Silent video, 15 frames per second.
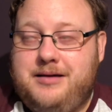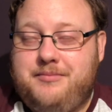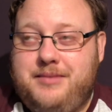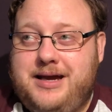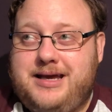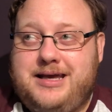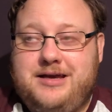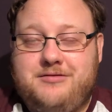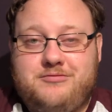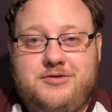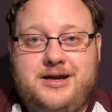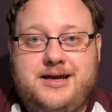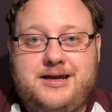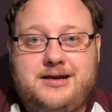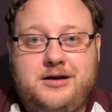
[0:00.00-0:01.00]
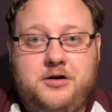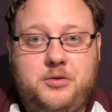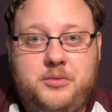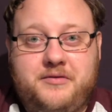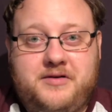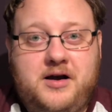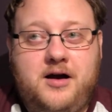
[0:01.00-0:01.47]
Maggie and Rick, along
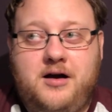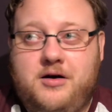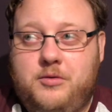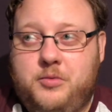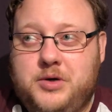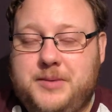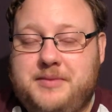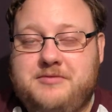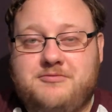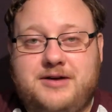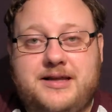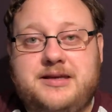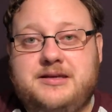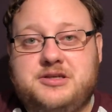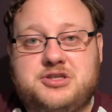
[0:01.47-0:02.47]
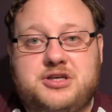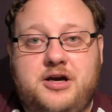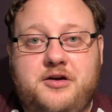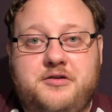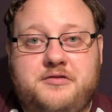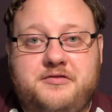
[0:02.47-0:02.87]
with Carl, would have been running the show,